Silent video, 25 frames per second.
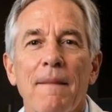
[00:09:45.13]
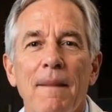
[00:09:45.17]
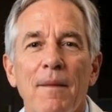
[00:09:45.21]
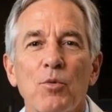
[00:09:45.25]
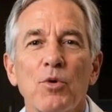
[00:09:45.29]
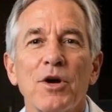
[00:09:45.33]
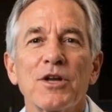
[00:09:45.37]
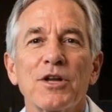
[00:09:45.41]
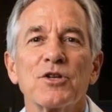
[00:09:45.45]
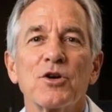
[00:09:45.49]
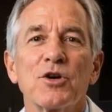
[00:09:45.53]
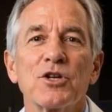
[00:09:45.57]

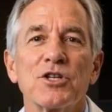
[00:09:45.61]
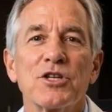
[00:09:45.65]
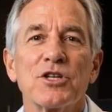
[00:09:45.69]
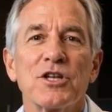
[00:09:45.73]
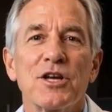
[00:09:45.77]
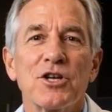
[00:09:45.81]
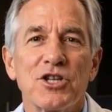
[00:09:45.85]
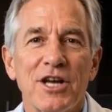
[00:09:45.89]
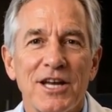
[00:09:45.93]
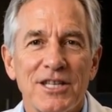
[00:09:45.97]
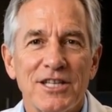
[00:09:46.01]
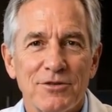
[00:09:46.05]
Research
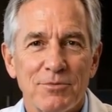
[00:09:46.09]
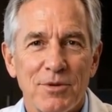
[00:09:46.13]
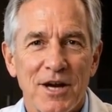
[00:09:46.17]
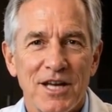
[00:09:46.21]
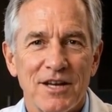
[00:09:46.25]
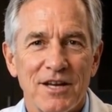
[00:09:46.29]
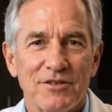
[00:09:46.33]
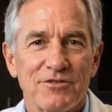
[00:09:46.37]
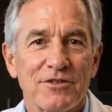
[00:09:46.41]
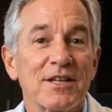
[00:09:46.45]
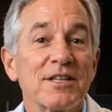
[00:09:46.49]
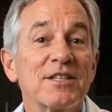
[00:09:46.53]
suggests
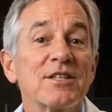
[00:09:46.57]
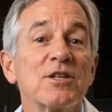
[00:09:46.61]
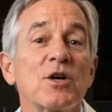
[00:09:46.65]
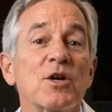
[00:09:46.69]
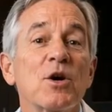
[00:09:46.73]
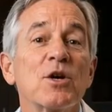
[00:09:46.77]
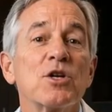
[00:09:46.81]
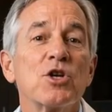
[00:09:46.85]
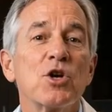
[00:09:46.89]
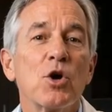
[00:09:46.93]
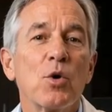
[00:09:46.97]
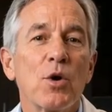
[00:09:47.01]
benefits
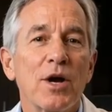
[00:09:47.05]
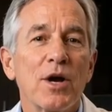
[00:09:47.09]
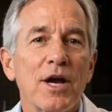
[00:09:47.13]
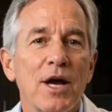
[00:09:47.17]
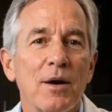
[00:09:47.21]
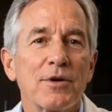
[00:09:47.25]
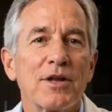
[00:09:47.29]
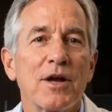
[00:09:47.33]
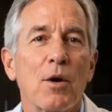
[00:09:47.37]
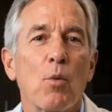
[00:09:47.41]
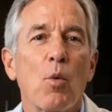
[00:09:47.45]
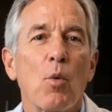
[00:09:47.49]
start showing
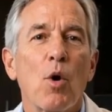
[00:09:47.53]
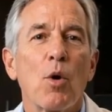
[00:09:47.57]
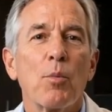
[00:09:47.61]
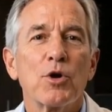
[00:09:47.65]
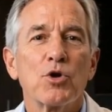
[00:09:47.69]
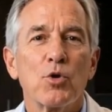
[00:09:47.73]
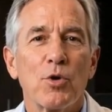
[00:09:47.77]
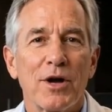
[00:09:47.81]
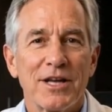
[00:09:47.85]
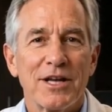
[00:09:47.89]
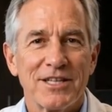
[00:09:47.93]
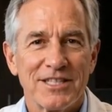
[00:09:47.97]
up somewhere
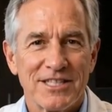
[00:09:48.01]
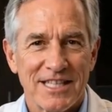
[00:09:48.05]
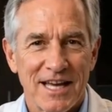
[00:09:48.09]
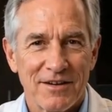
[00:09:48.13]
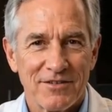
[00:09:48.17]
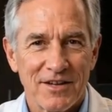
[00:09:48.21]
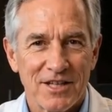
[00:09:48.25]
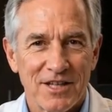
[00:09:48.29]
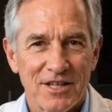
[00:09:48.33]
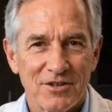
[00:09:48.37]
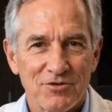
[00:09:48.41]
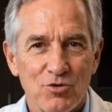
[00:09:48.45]
between
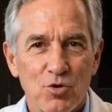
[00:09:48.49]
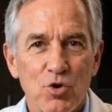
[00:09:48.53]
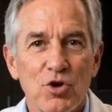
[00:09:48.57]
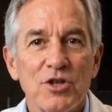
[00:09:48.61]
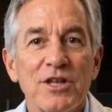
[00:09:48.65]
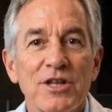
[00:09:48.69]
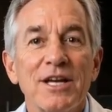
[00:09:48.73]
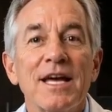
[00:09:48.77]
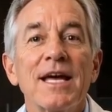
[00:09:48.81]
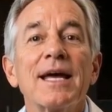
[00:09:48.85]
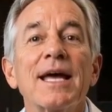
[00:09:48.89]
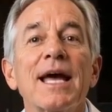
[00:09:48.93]
7 and
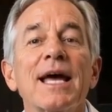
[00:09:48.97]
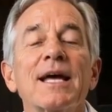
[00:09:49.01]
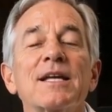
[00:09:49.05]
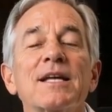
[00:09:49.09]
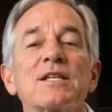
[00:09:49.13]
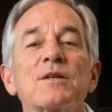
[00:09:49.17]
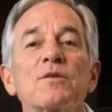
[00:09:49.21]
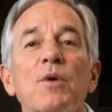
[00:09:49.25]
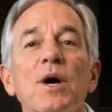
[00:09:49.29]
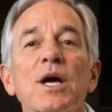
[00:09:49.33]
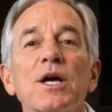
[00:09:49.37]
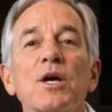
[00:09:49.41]
14 days
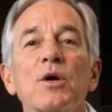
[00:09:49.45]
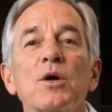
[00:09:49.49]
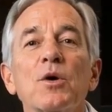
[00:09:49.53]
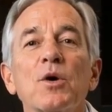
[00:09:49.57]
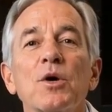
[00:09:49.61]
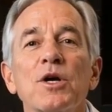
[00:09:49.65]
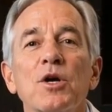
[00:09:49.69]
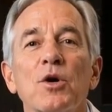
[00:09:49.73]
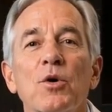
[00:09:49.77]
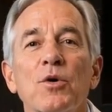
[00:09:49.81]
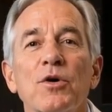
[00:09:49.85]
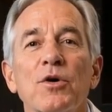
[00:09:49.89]
of regular
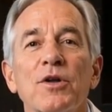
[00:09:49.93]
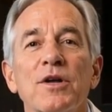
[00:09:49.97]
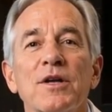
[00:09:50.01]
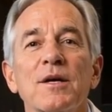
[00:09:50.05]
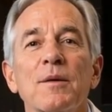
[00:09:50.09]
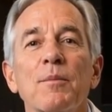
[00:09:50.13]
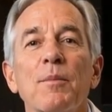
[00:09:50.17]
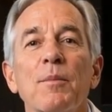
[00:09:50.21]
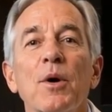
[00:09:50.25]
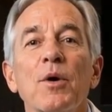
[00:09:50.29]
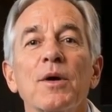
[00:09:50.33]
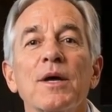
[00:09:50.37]
use,
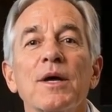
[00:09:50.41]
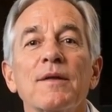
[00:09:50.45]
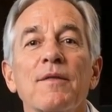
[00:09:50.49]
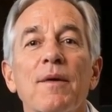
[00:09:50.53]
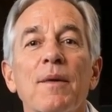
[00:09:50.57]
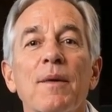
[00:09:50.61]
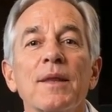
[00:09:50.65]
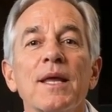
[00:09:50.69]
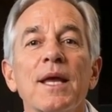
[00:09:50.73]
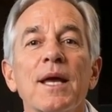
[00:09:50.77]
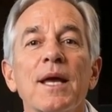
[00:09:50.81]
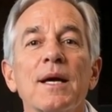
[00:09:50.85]
building
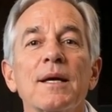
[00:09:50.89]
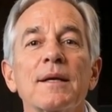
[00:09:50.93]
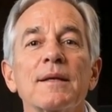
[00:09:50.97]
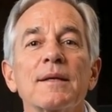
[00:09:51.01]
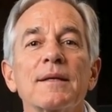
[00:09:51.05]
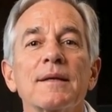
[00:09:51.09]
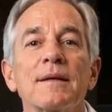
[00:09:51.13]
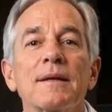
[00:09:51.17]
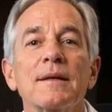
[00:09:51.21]
from there.